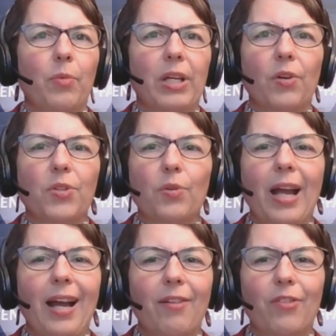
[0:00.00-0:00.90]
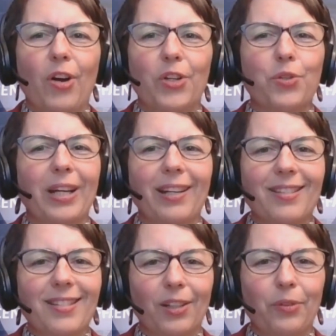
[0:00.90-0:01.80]
We also have our Trade
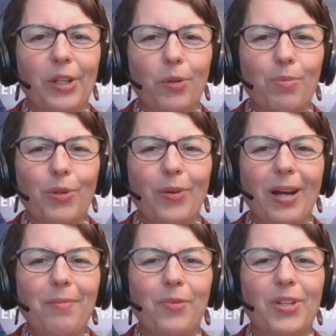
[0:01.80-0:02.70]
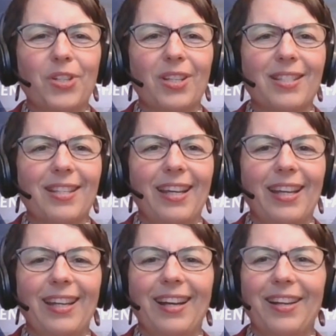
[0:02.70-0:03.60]
Accelerator program, which is
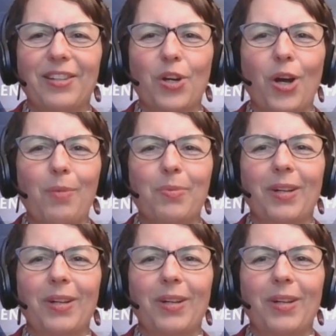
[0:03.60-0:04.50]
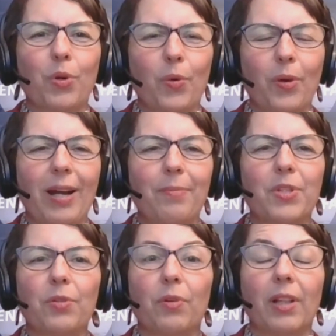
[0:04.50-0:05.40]
a top program
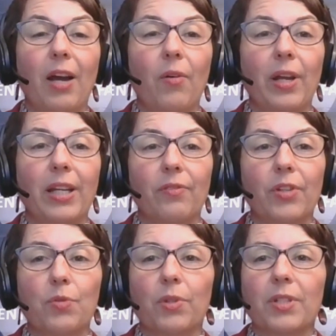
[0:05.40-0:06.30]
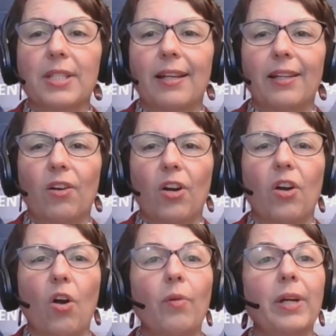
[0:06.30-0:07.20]
to allow individuals that
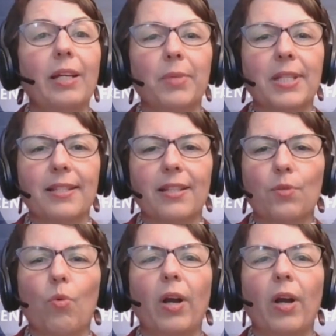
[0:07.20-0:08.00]
are already in business